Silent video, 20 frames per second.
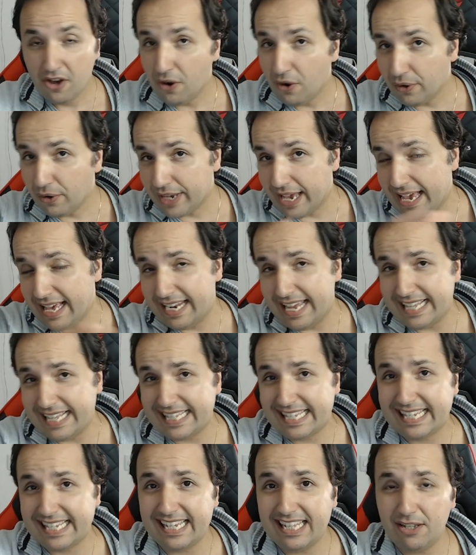Okay, let's
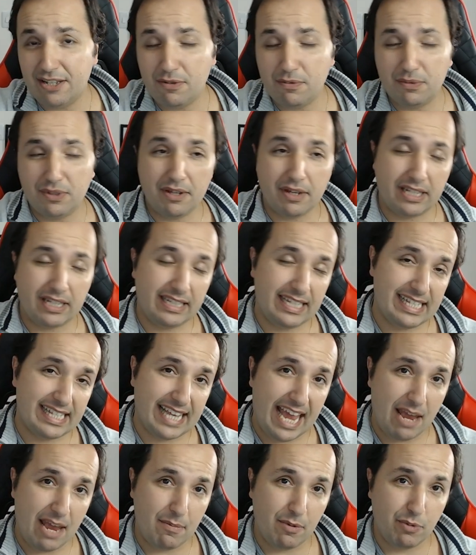see this
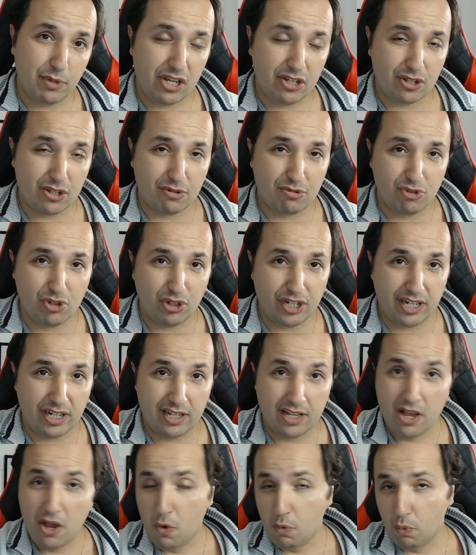game, which is considered
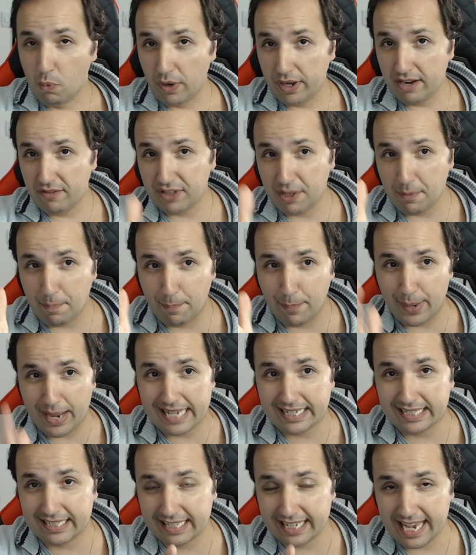one of the
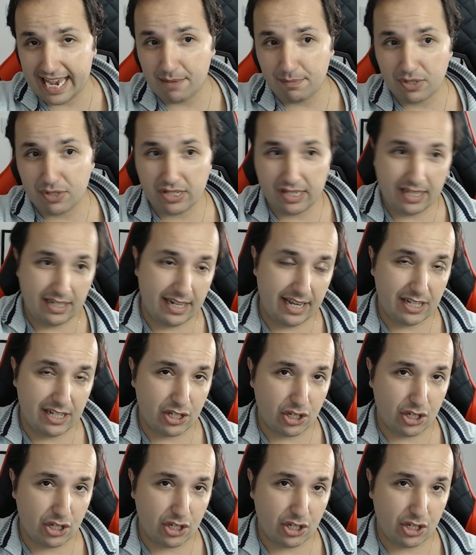best games in his